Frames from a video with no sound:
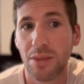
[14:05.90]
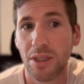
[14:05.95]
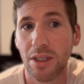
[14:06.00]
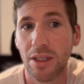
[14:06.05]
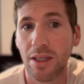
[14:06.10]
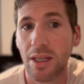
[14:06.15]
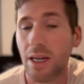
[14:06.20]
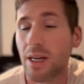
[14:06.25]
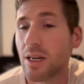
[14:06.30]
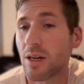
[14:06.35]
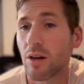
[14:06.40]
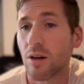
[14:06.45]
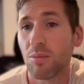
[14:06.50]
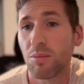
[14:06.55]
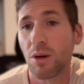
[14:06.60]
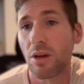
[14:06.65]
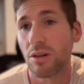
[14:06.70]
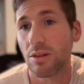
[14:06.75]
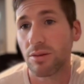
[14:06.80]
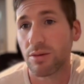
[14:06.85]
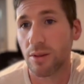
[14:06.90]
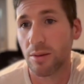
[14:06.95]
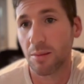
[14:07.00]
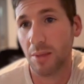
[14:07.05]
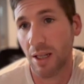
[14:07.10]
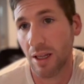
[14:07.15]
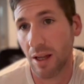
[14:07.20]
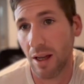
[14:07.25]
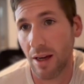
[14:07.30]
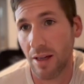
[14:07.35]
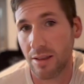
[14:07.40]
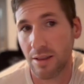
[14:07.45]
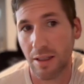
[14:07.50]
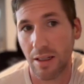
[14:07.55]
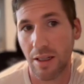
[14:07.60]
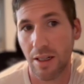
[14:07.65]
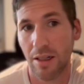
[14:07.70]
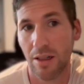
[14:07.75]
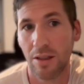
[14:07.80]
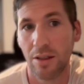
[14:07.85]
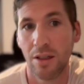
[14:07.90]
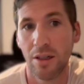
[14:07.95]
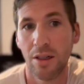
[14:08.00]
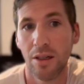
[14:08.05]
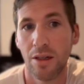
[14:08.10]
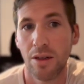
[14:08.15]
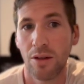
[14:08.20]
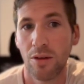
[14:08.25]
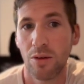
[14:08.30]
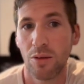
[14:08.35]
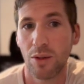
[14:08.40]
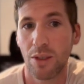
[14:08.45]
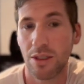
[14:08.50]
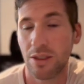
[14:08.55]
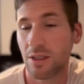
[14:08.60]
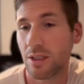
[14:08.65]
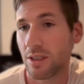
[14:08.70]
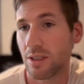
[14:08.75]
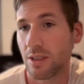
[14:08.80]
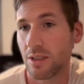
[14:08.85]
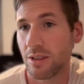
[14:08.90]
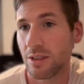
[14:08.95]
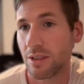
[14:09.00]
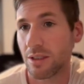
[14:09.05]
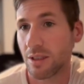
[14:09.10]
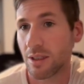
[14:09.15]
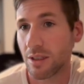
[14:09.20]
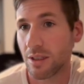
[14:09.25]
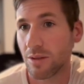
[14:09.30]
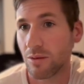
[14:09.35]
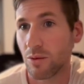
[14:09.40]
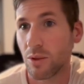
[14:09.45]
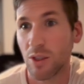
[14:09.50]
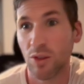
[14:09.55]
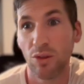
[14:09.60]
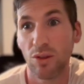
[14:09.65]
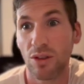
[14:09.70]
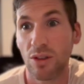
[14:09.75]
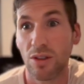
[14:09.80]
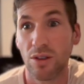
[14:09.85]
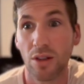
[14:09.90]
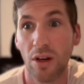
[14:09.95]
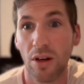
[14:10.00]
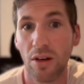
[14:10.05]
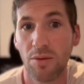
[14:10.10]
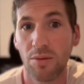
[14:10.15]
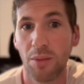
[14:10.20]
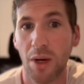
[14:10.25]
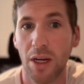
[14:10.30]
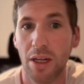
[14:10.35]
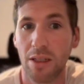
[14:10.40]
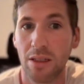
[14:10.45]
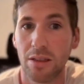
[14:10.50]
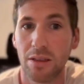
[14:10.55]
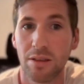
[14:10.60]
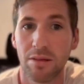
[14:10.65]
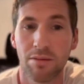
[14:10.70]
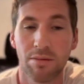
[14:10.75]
layer apart from the last layer, which is we use a softmax.